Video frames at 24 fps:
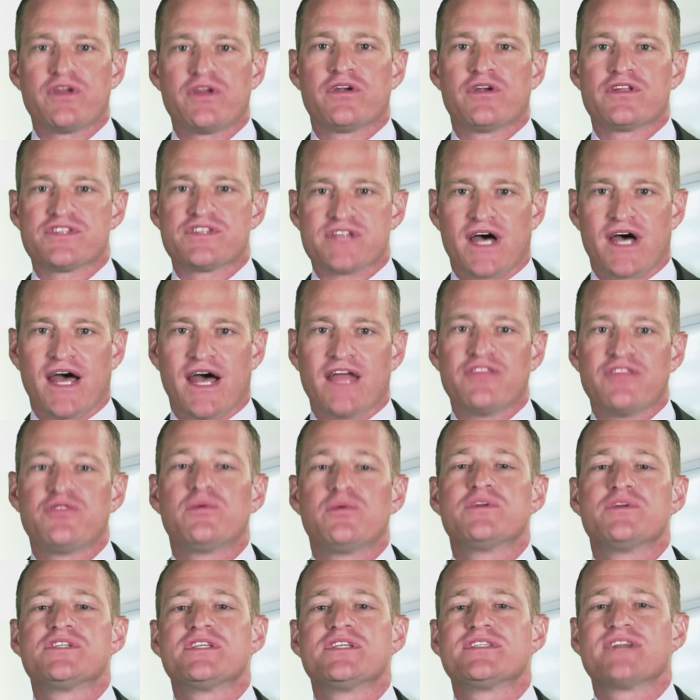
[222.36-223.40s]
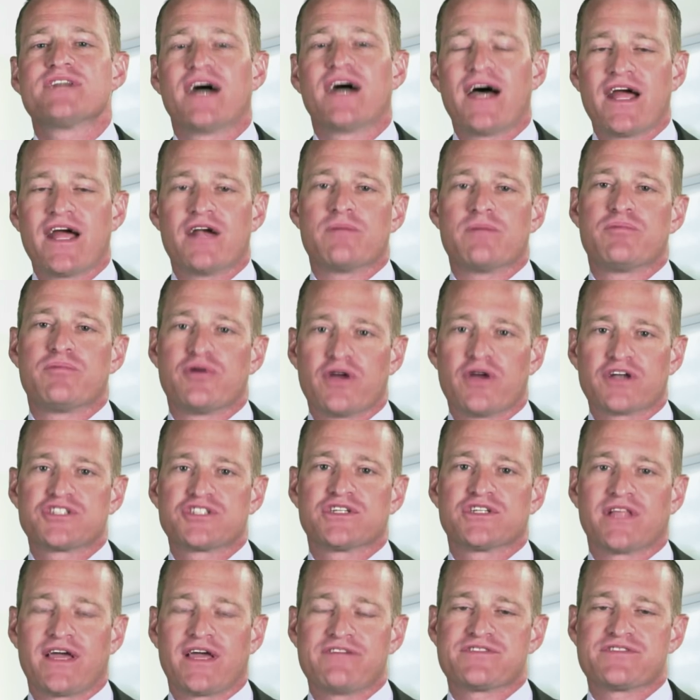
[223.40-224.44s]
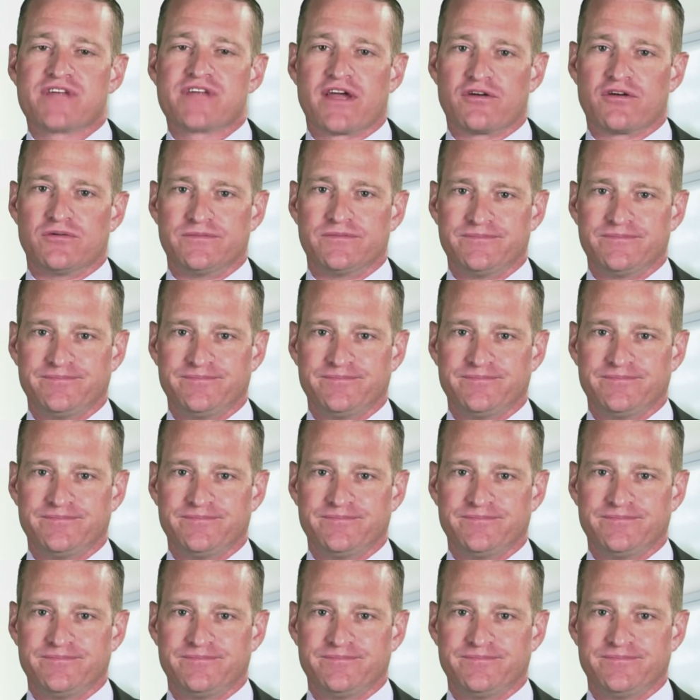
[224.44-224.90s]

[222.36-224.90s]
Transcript: your design through its entire production lifecycle.